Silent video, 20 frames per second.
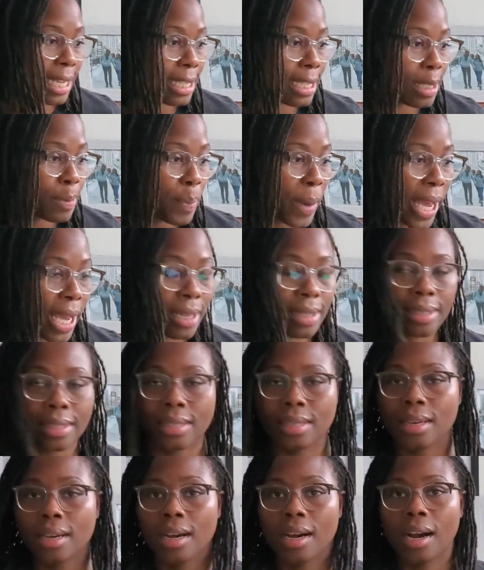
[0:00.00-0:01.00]
I spent
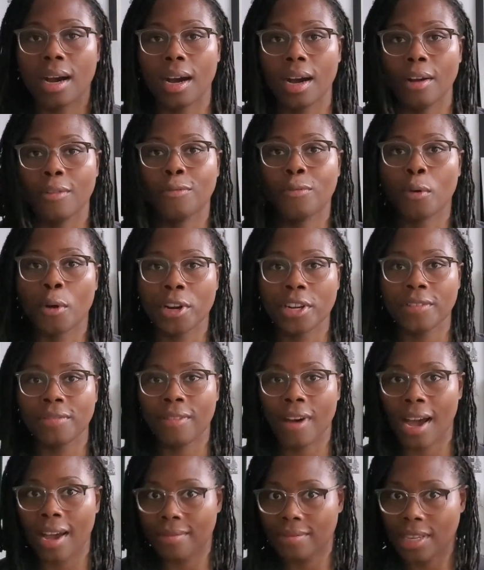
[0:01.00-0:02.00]

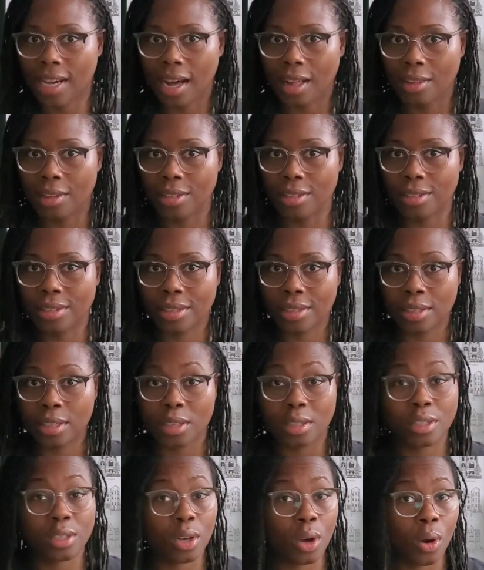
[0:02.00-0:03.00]
$45.
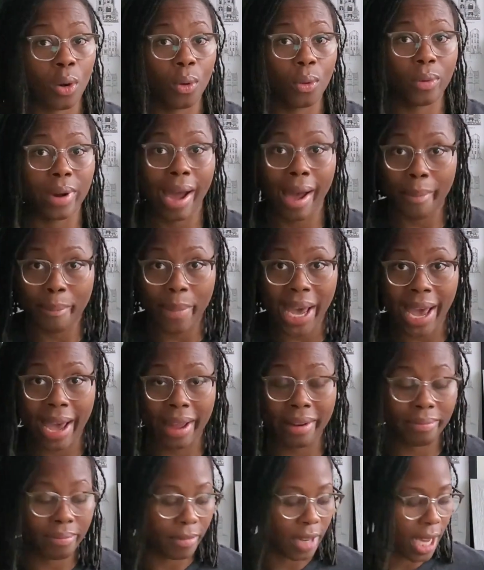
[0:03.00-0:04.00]
So not bad.
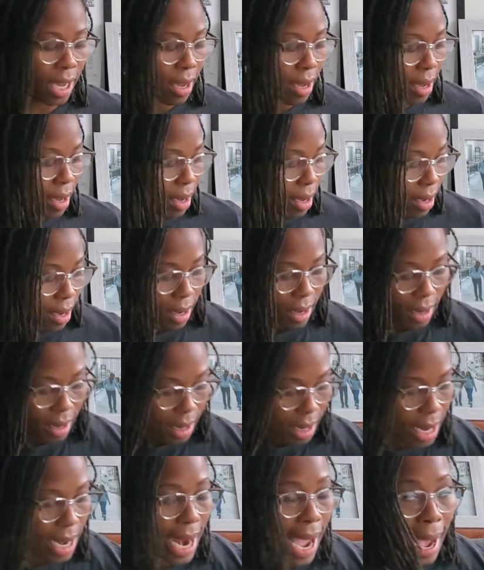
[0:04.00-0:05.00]

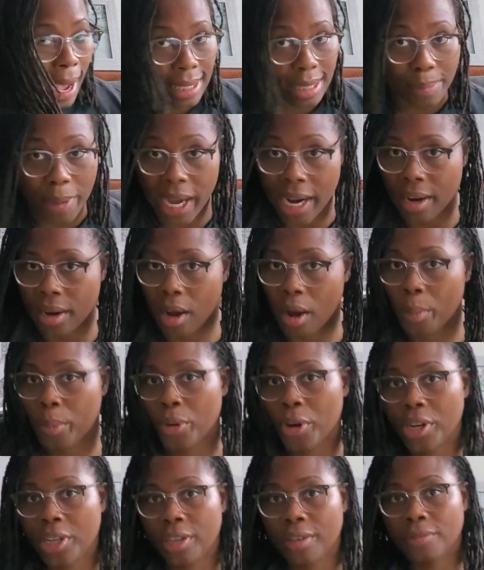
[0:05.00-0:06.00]
Not bad at all.
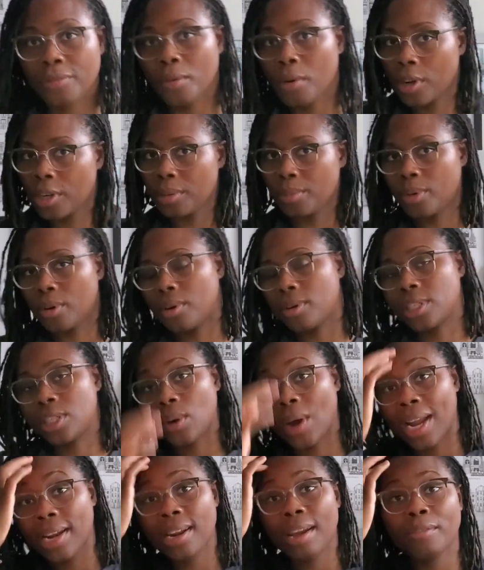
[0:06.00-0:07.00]
Pretty affordable. So
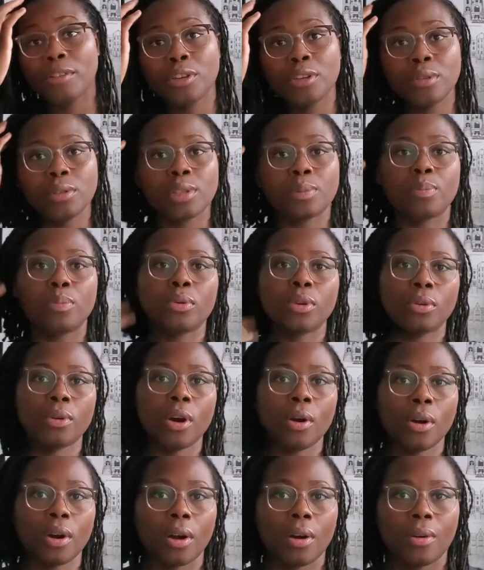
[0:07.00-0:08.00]
I never used
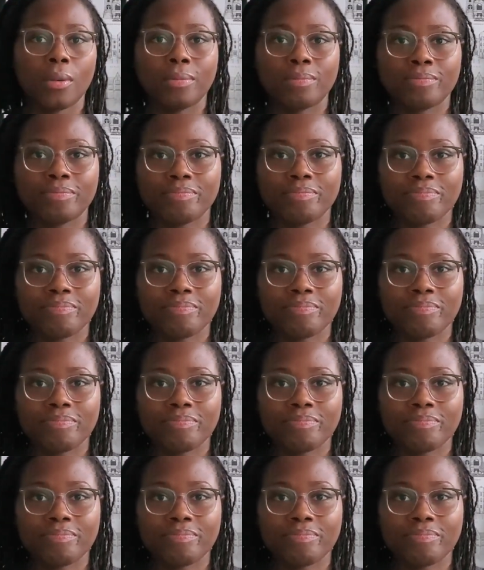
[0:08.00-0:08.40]
Barocco.